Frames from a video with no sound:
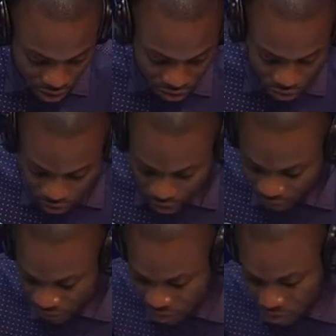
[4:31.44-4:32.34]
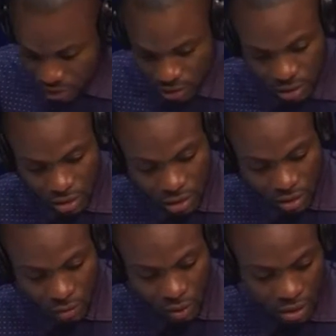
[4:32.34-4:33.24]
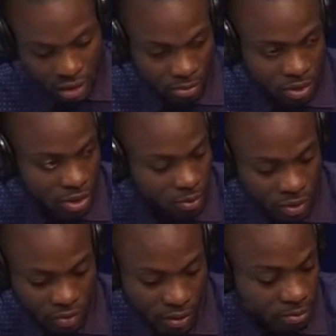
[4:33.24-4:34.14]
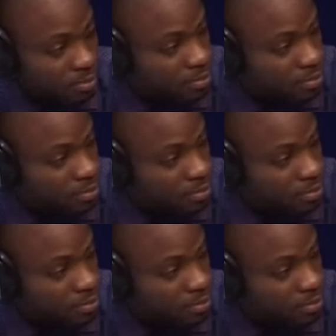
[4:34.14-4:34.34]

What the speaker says: and good governance. Welcome to the program.